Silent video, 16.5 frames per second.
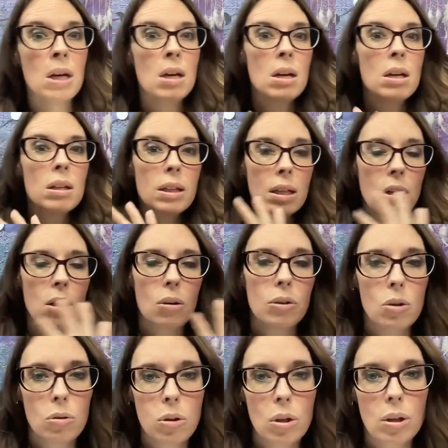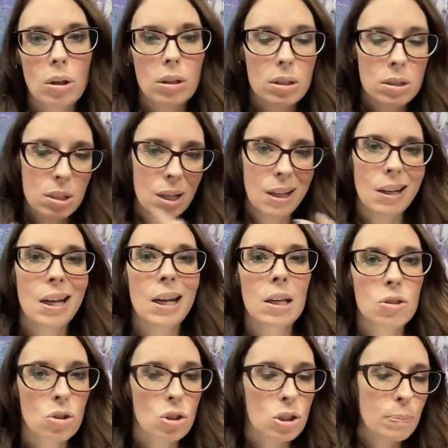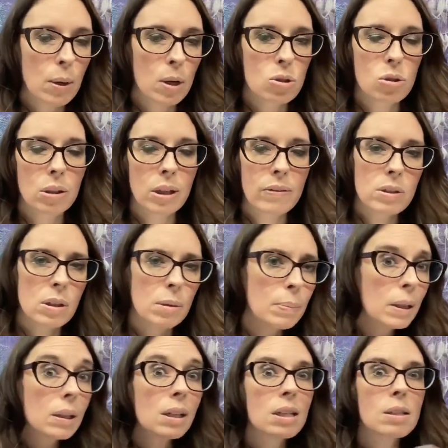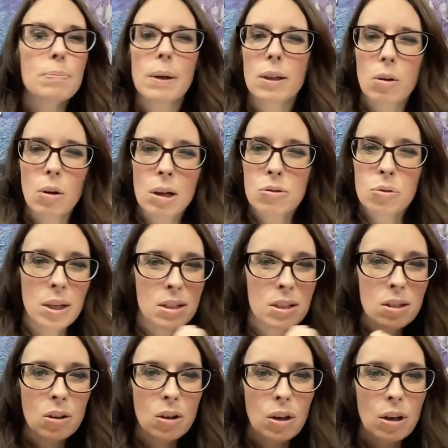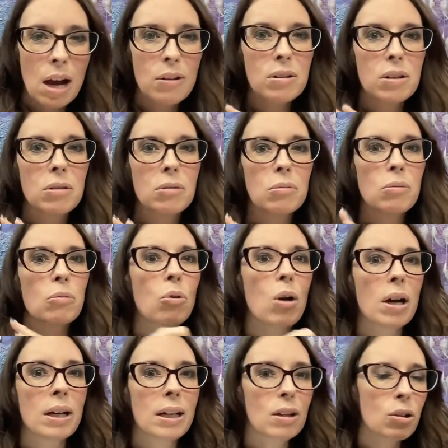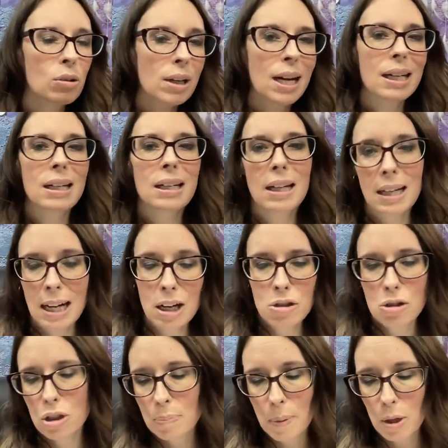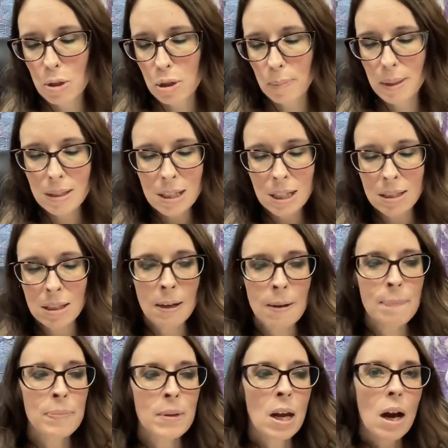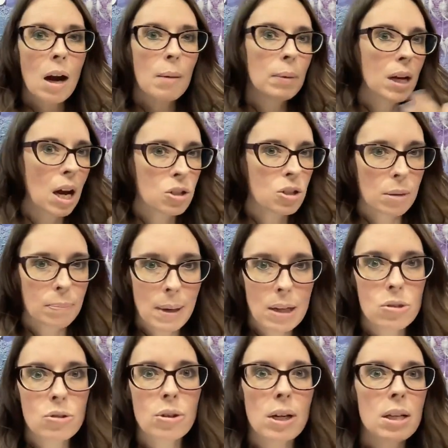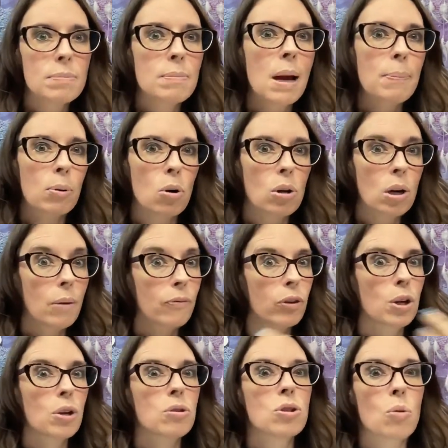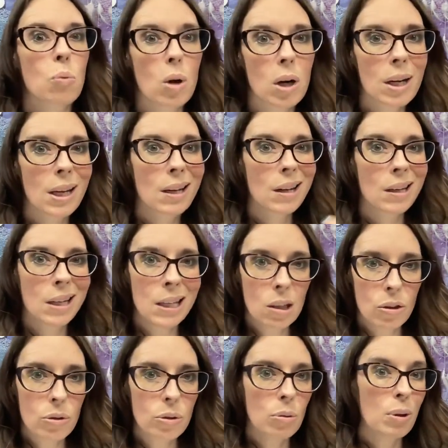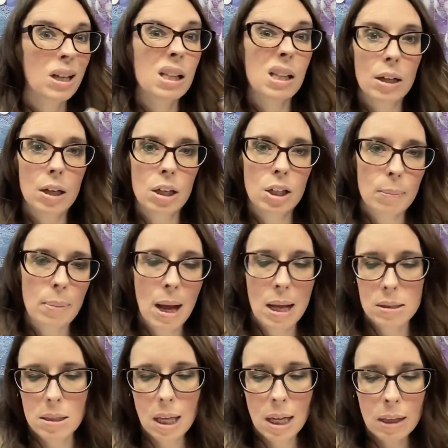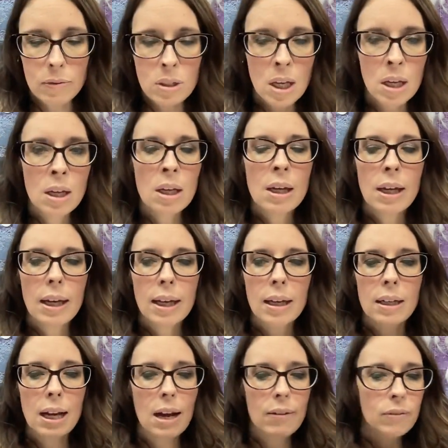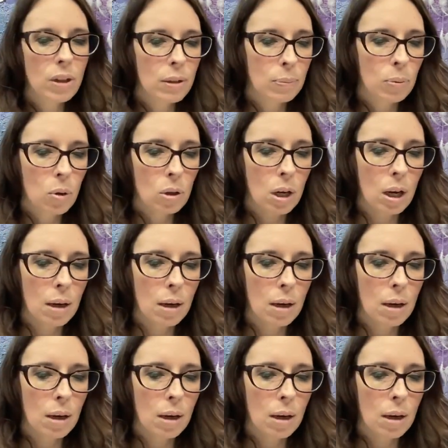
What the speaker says: you learn to enhance your spiritual gifts and abilities, but you also get to learn how to run and create and enhance your spiritual business. Akashic Mastery is my program for you to work in and heal through and clear in your past lives. And I have another program,